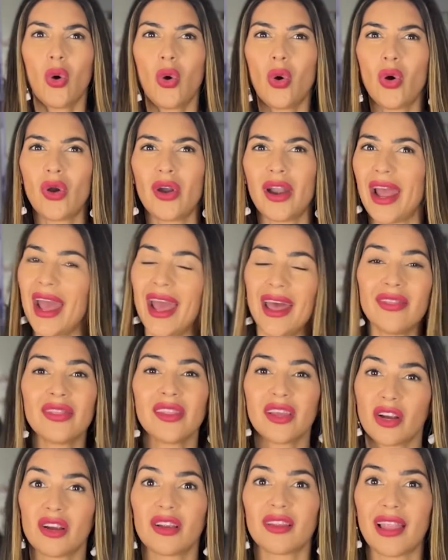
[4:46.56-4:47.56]
or end
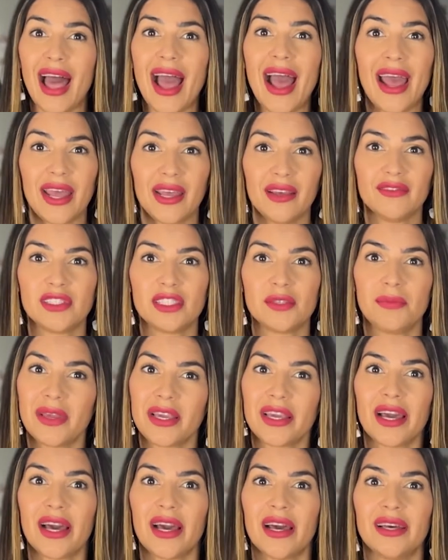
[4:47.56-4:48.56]
their lives
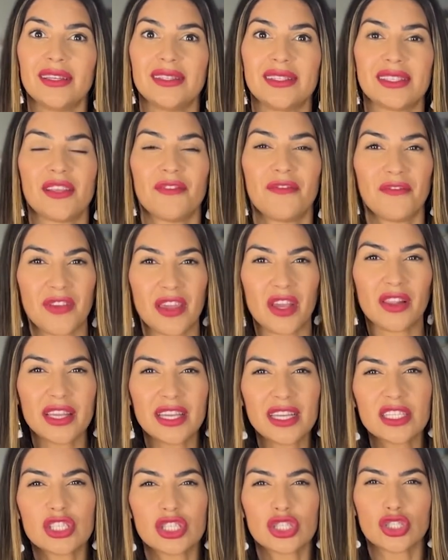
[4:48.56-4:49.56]
because the
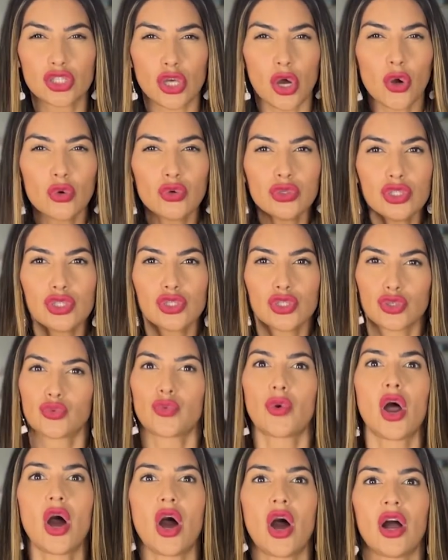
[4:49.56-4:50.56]
feeling is so
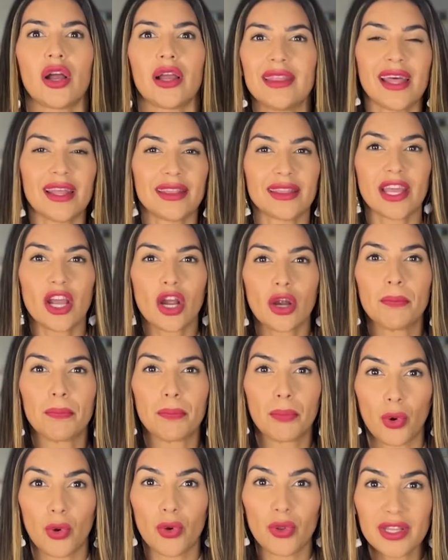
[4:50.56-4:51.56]
strong that they are
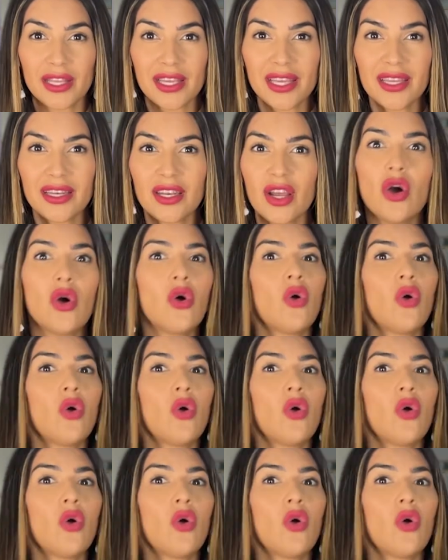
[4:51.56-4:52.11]
bullied